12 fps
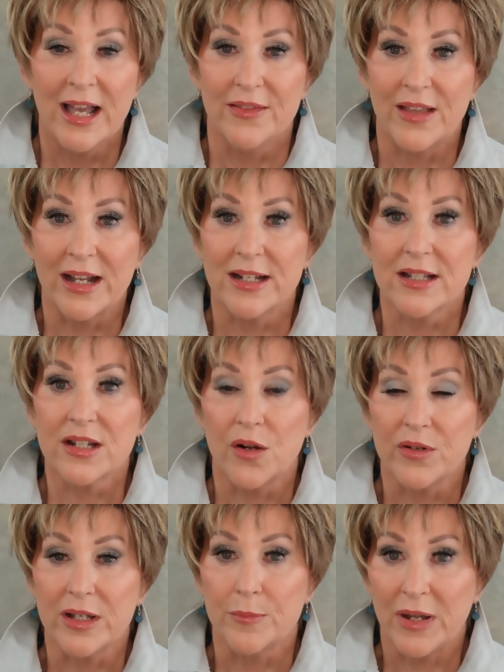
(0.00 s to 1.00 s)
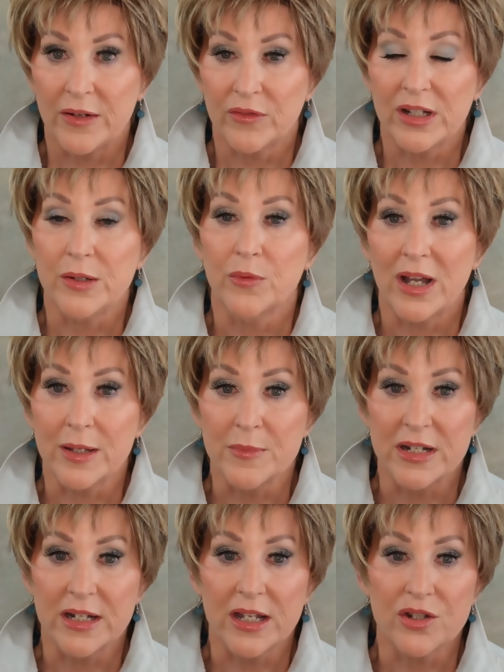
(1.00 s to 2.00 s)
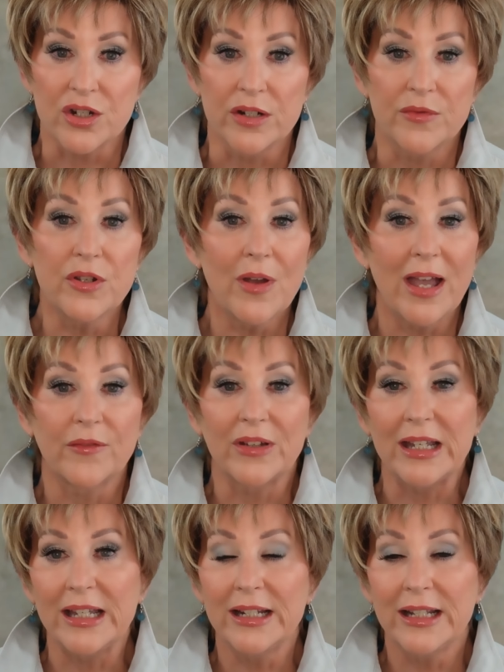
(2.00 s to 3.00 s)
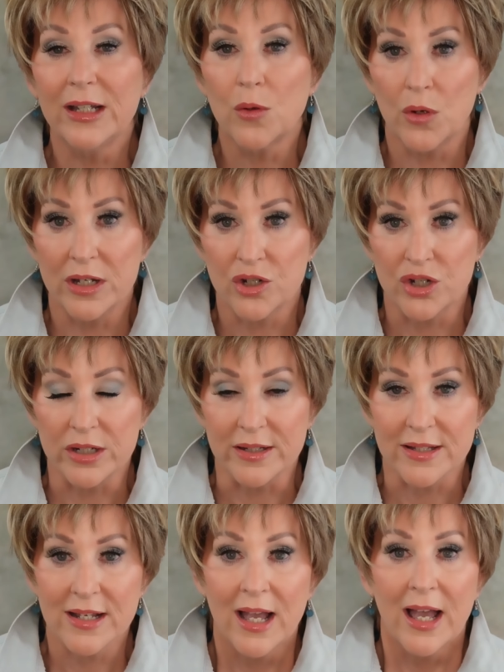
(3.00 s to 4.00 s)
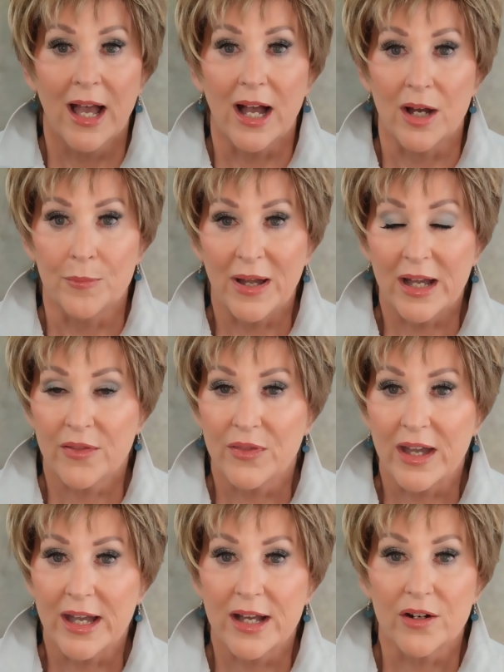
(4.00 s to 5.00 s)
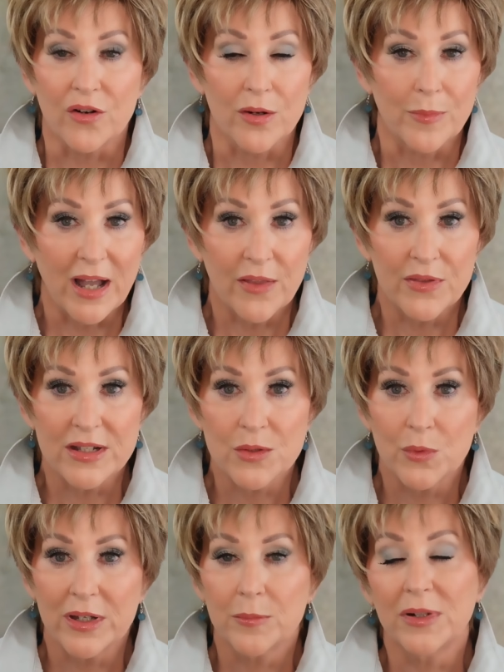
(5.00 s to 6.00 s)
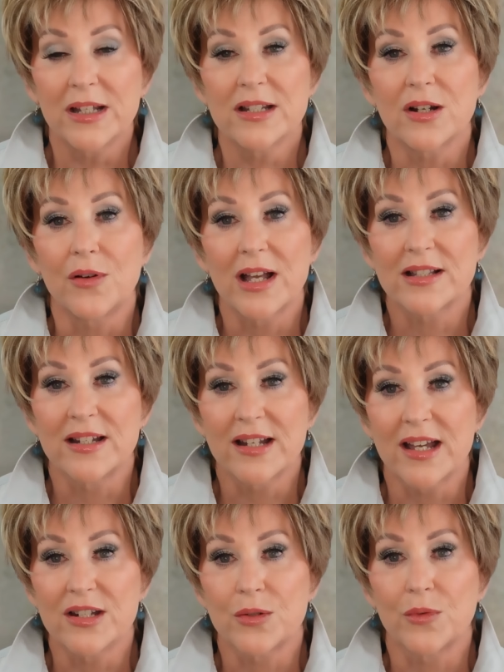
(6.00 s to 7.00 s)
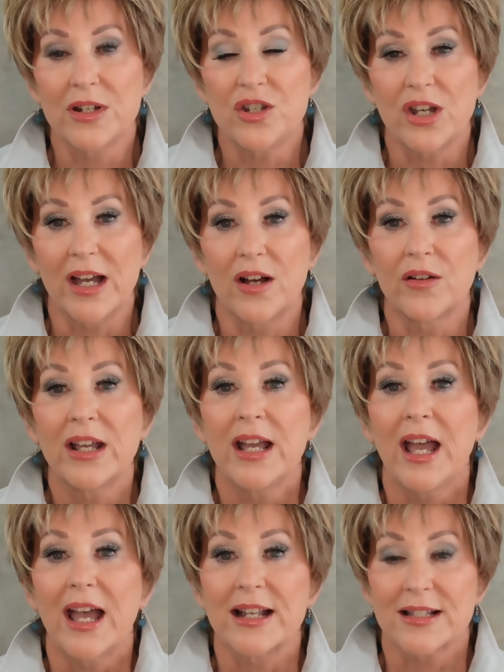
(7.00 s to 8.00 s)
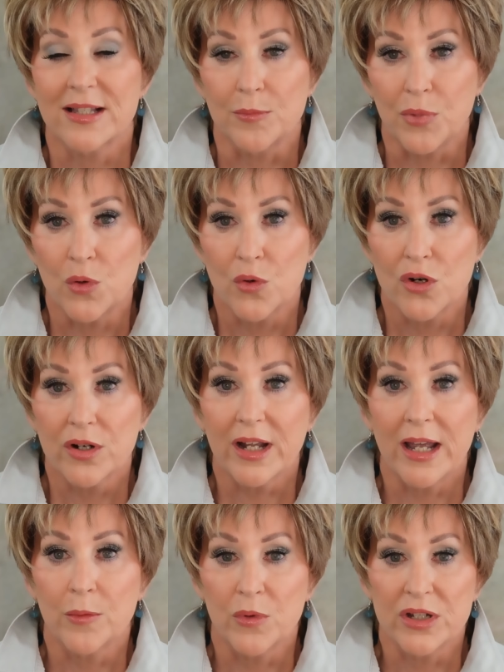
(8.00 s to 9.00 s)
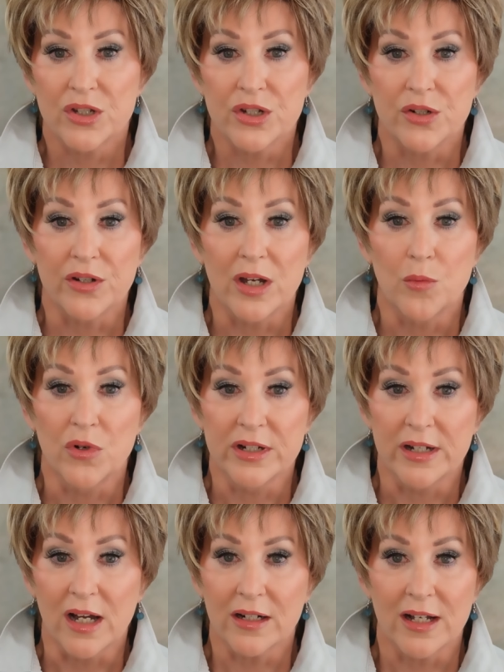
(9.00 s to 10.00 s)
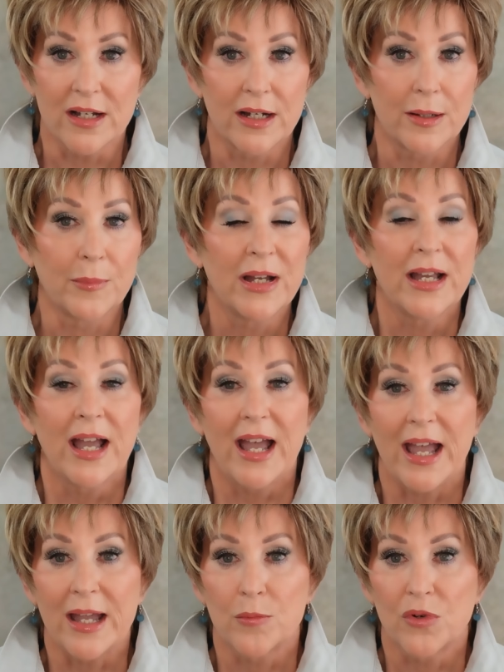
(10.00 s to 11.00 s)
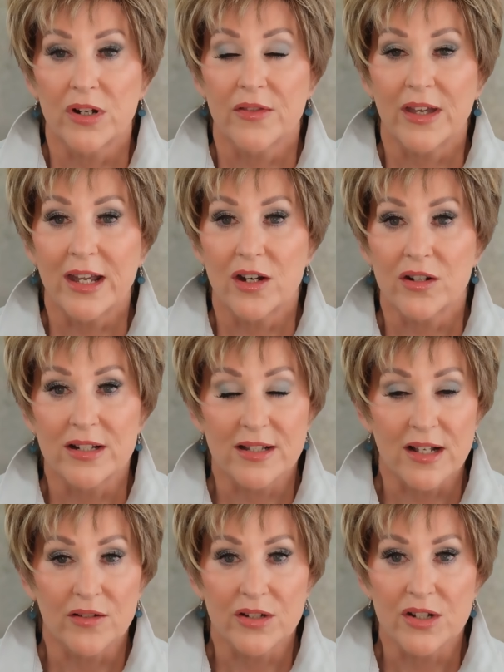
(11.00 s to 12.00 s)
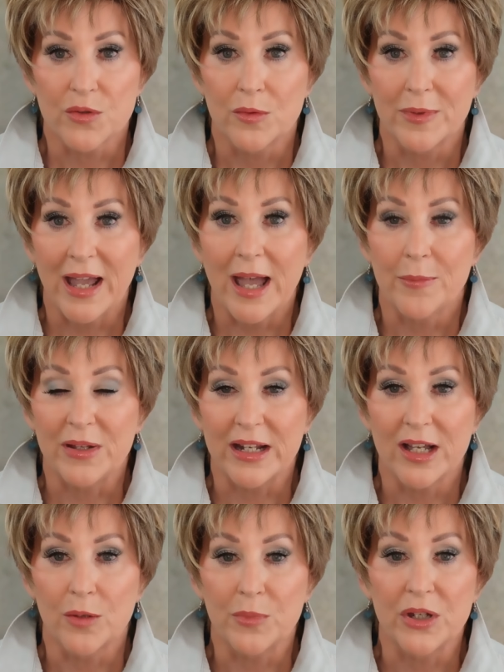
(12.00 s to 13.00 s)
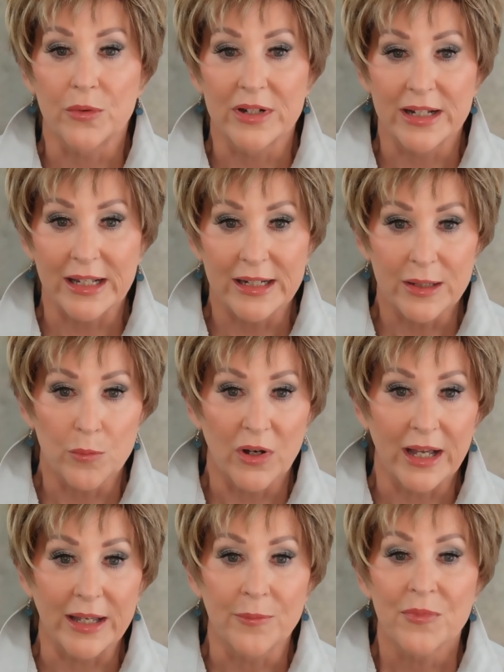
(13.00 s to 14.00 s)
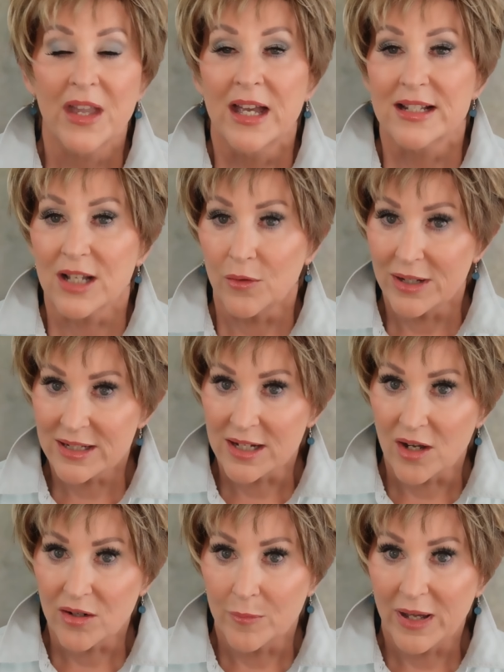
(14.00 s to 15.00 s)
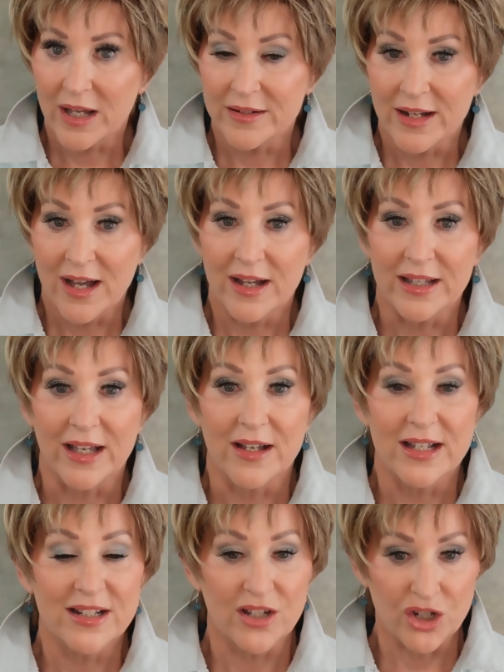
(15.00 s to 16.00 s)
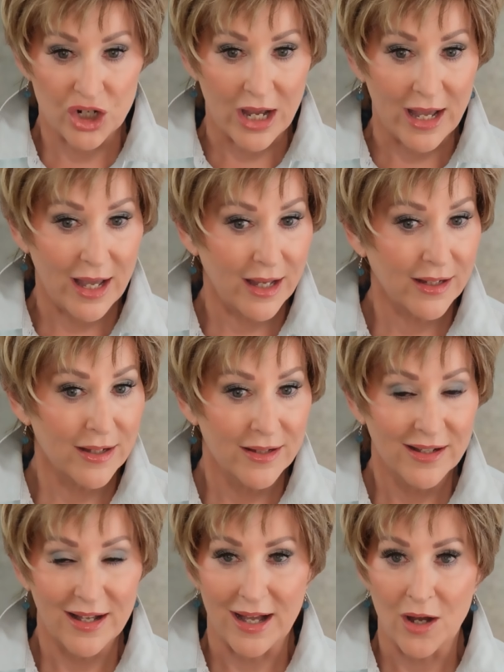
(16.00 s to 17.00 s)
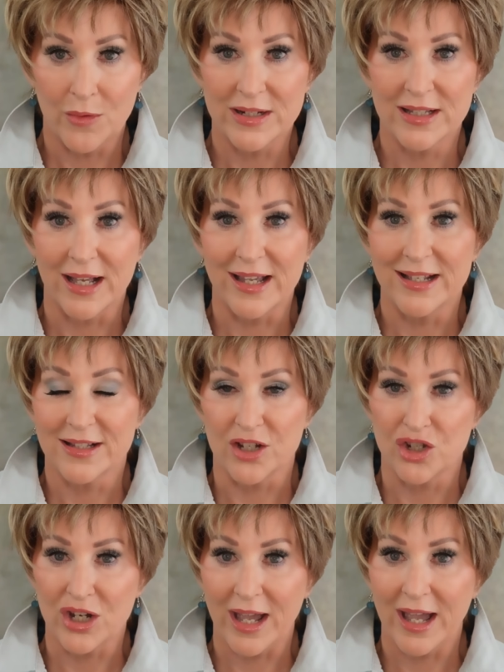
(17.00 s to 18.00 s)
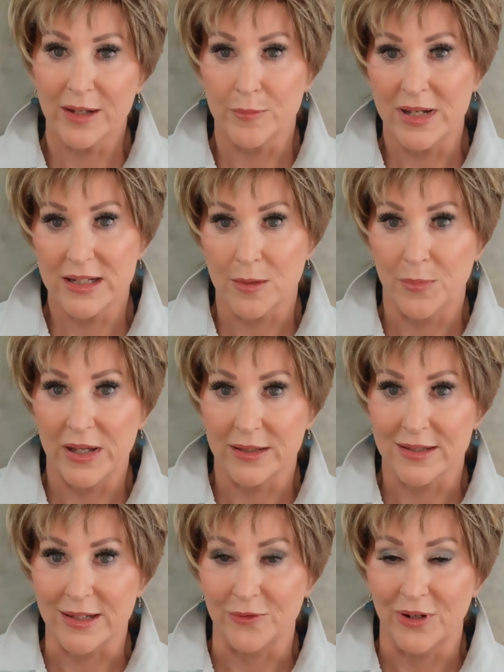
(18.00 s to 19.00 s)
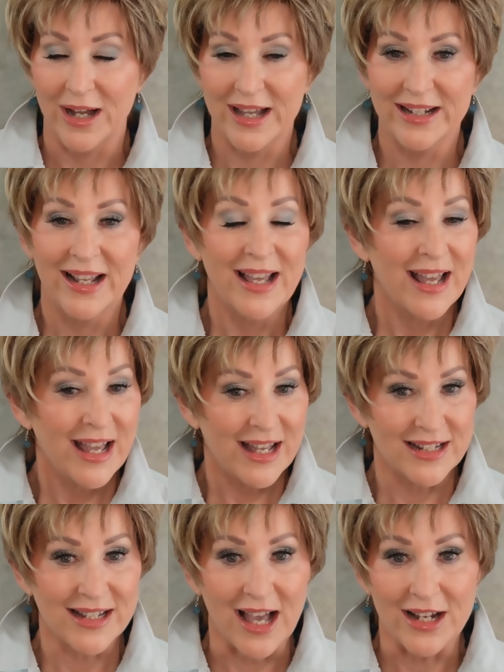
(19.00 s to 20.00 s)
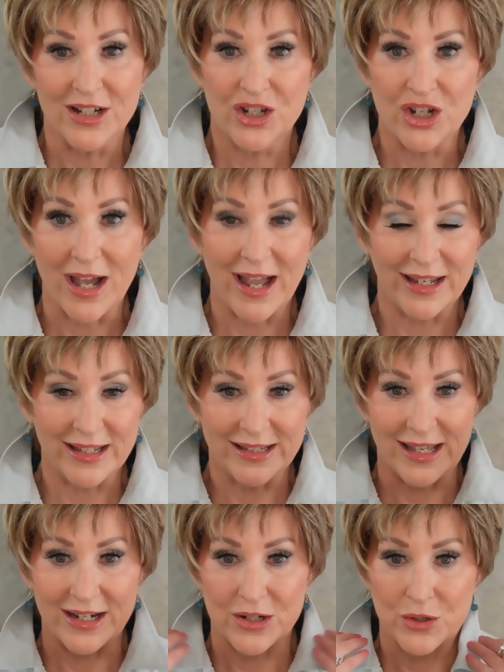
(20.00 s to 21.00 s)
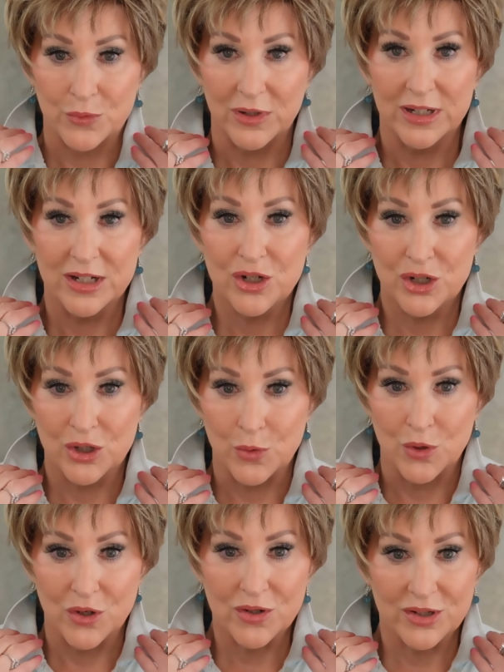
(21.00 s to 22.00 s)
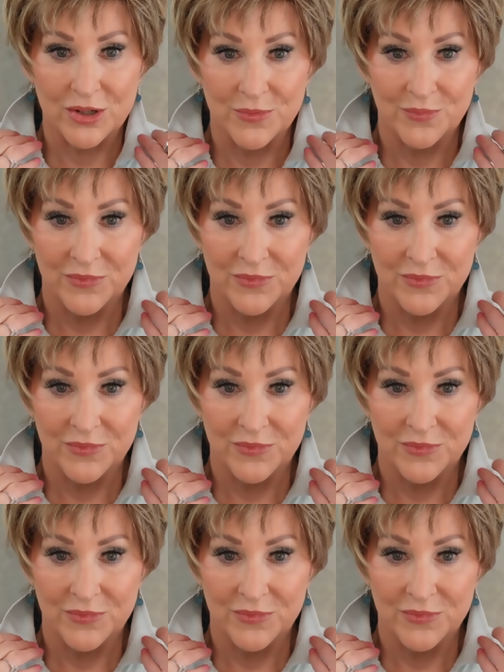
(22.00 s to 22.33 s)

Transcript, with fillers: That is Tony of Beverly recommendation. If you have any questions about that or about this wig, please don't hesitate to reach out at support at wigstudio1.com and one of the hair consultants will be happy to help you in any way. So let's talk about NYA. It's a shag. I always say it's a shag meets a pixie, right? It's kind of shaggy, yet it's really short.